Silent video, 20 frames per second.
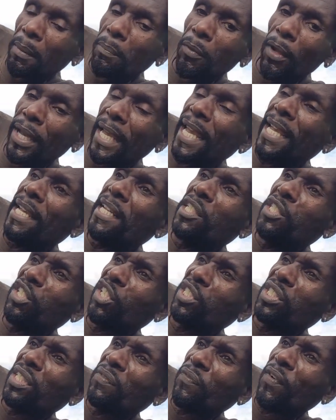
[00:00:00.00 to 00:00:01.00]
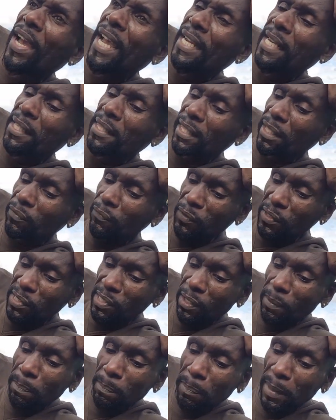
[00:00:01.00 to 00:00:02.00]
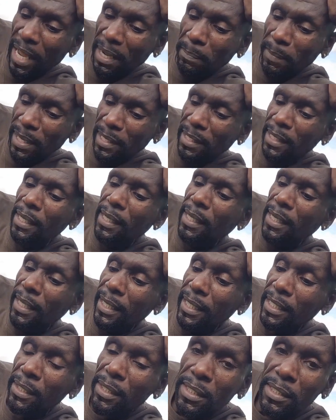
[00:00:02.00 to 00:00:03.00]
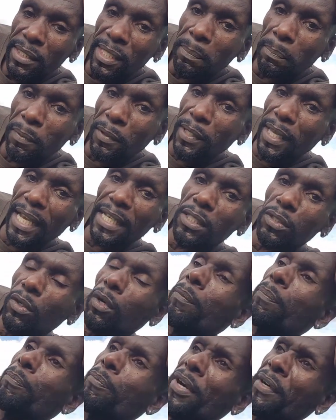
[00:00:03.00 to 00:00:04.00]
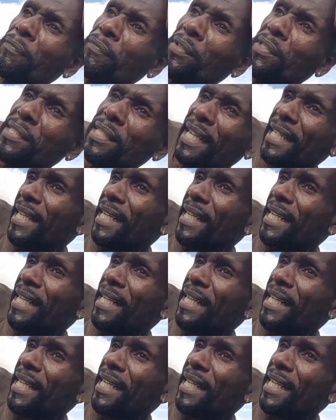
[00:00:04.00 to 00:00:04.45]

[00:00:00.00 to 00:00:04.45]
I'm not here to justify anything. For some black men, simple case of preference.